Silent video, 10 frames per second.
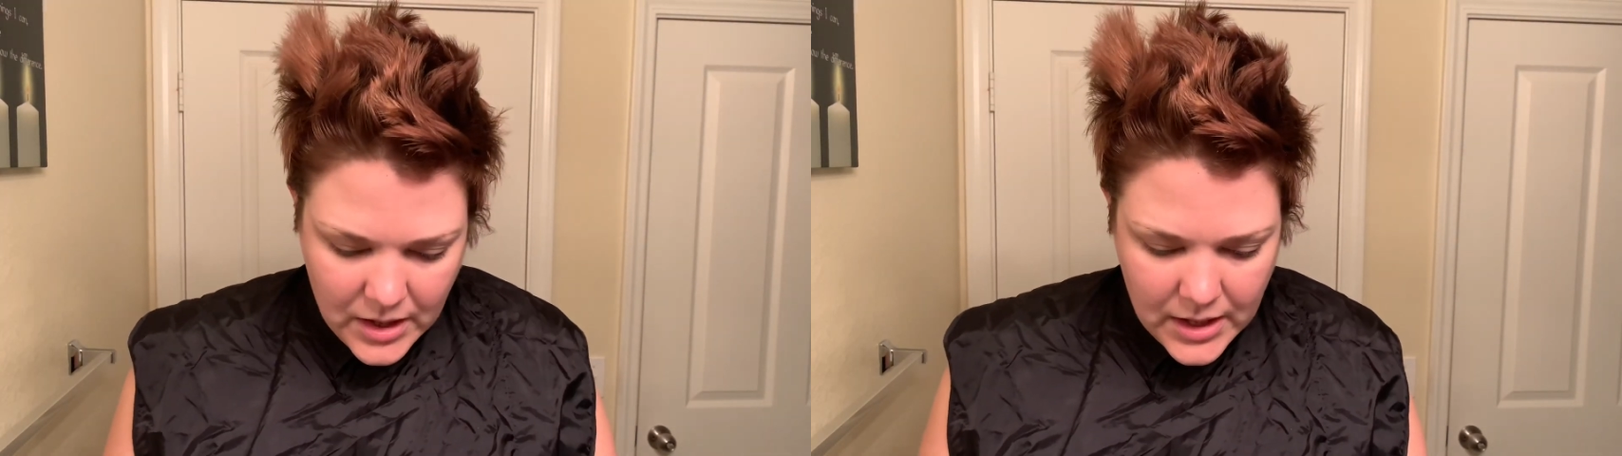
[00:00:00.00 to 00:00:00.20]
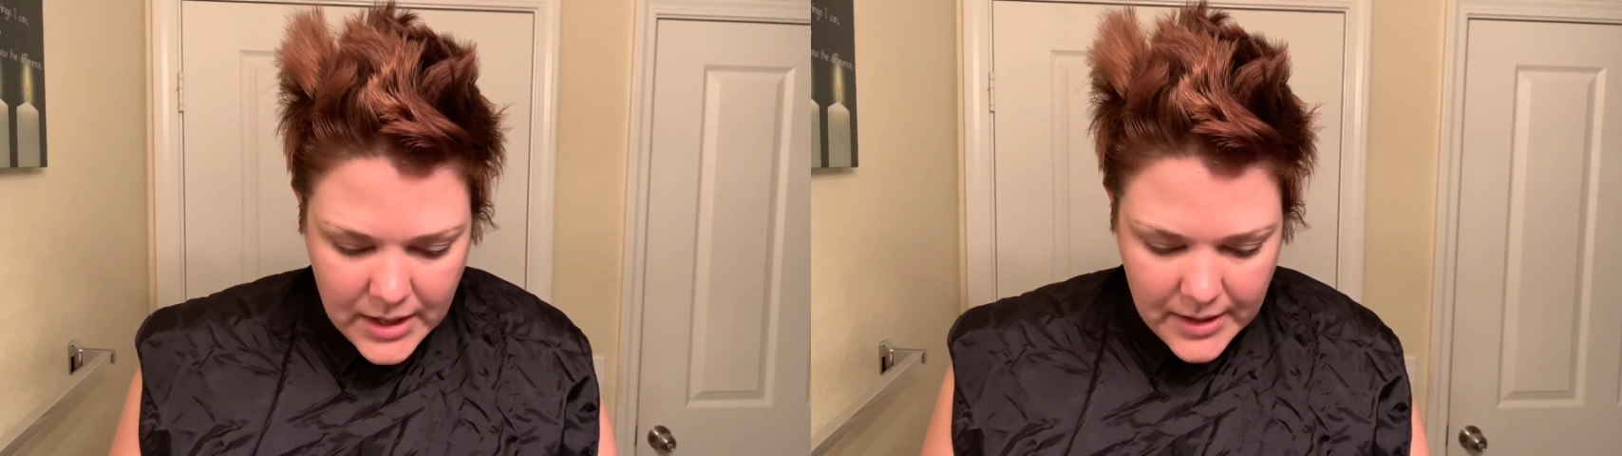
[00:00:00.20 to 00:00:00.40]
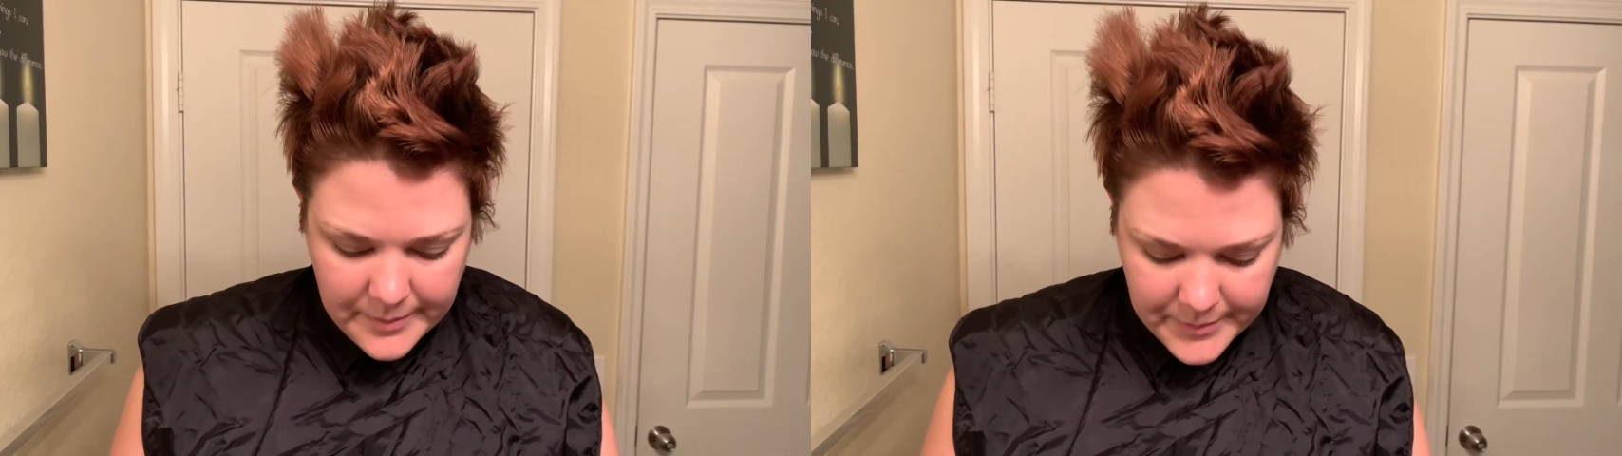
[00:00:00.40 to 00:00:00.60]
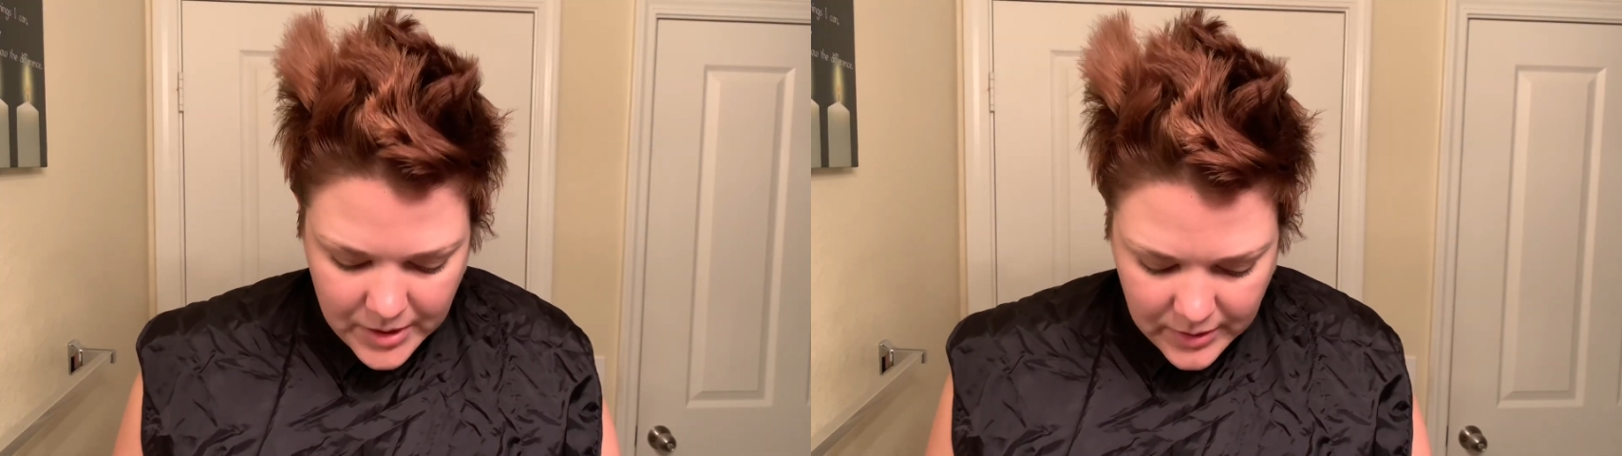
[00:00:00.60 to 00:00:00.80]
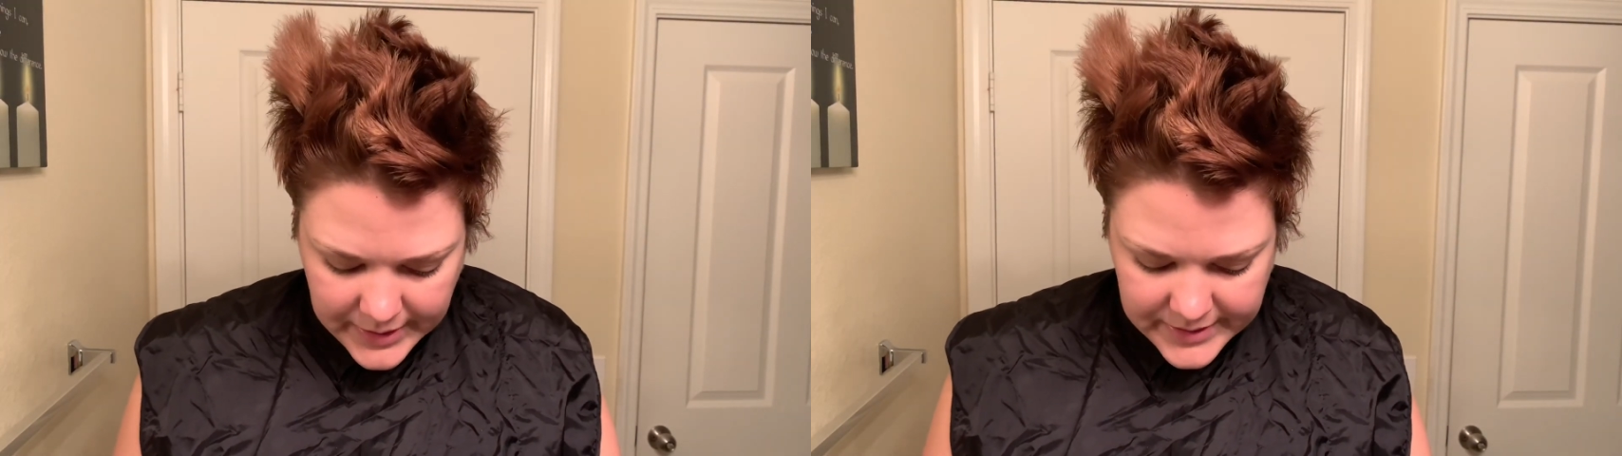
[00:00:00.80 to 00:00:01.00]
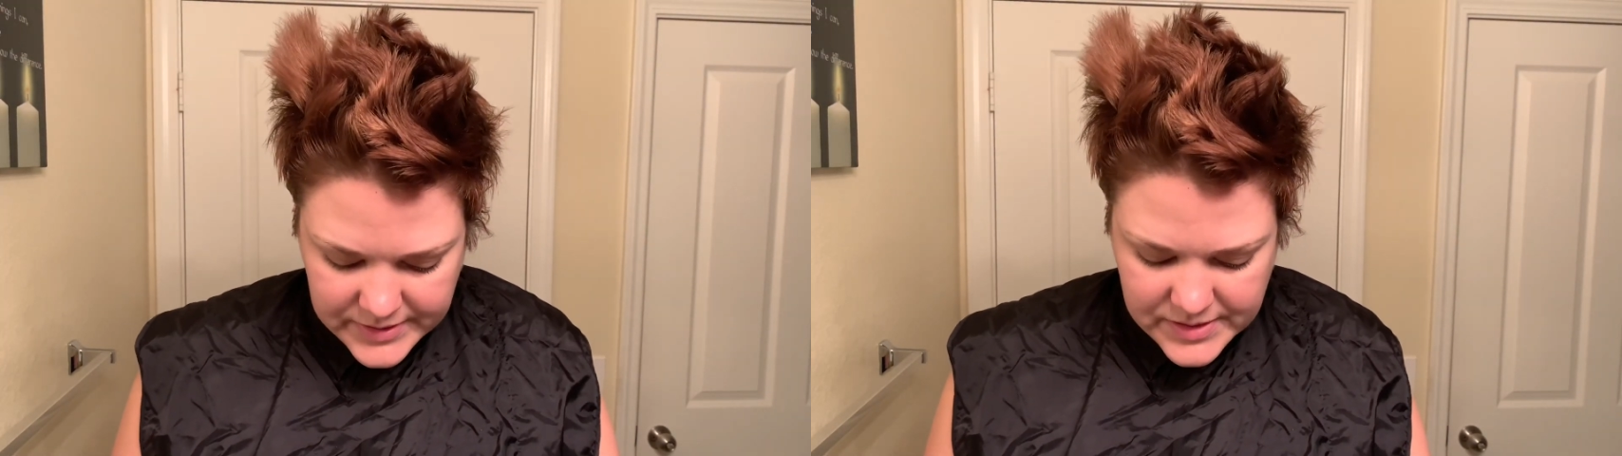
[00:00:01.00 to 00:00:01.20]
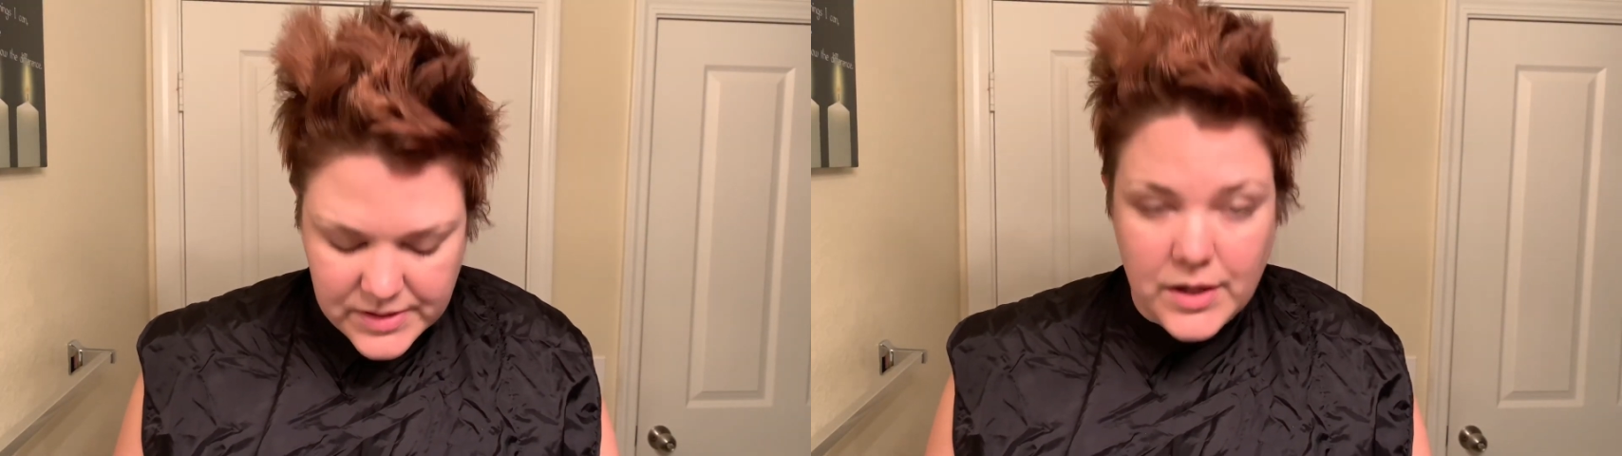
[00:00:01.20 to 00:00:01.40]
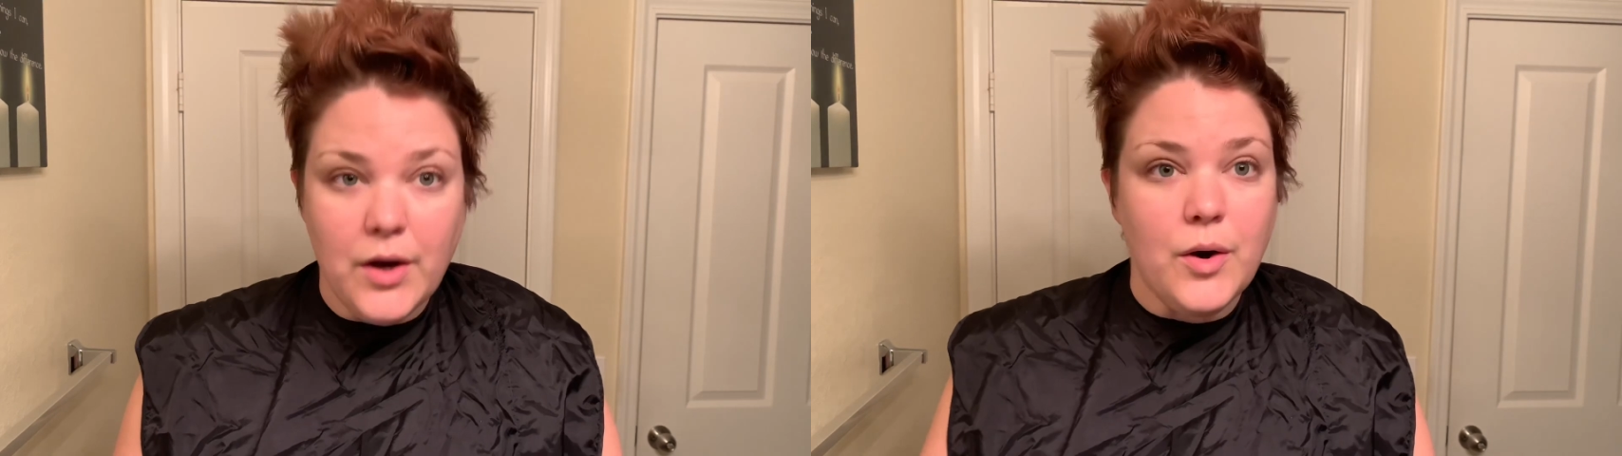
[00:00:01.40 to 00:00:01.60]
All right,
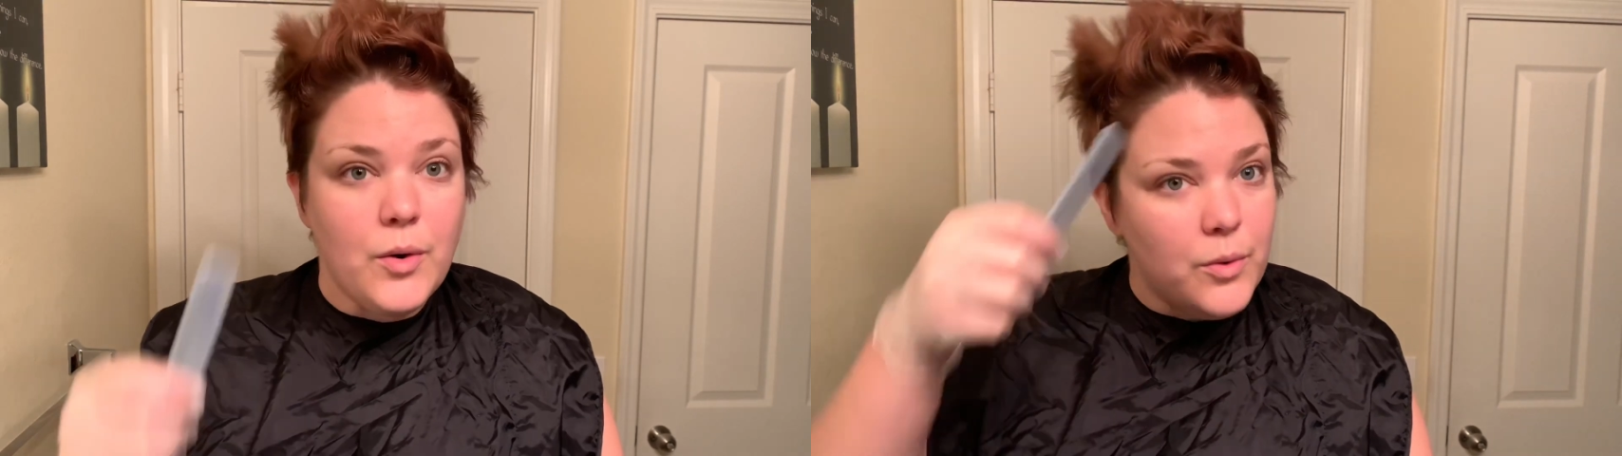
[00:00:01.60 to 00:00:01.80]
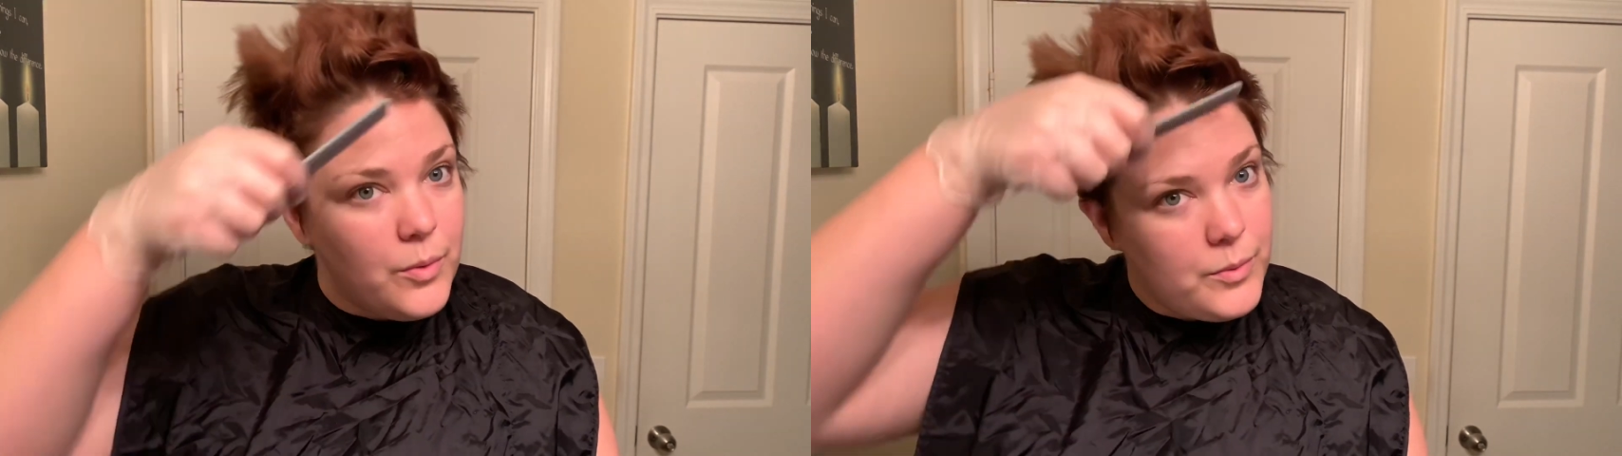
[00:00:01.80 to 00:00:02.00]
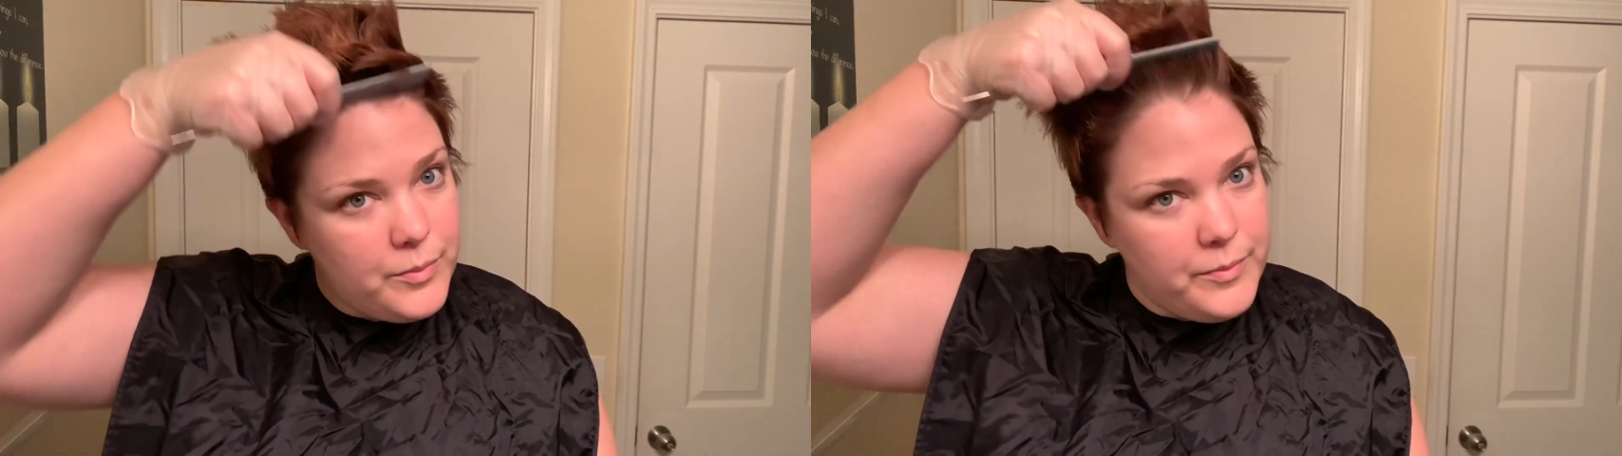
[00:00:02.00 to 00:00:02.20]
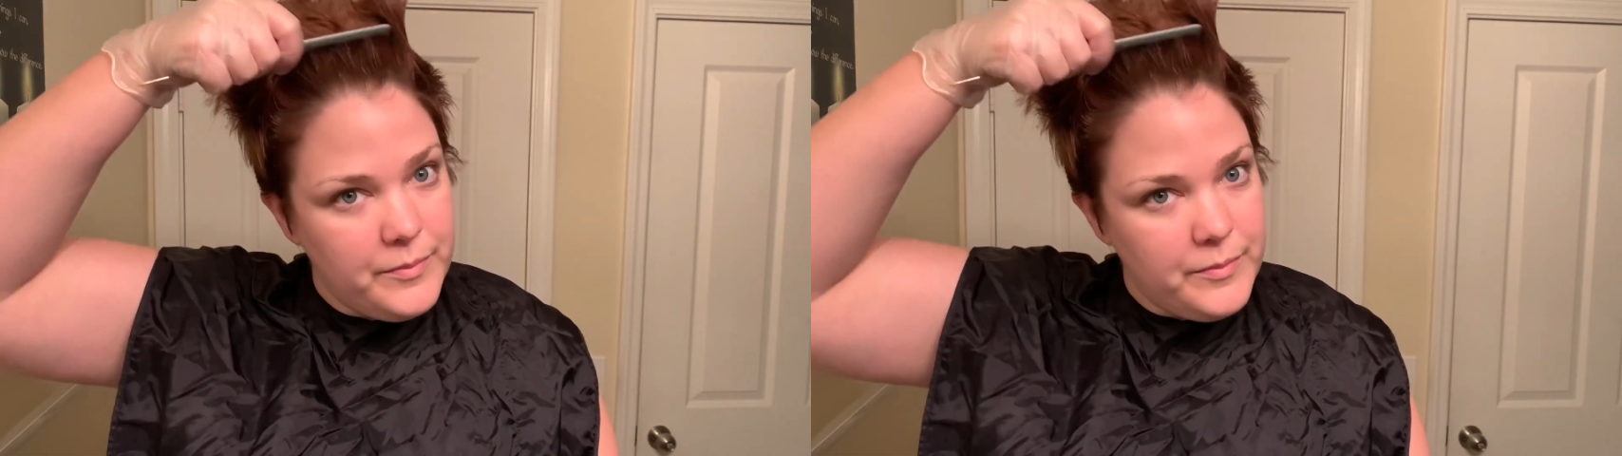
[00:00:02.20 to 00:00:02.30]
so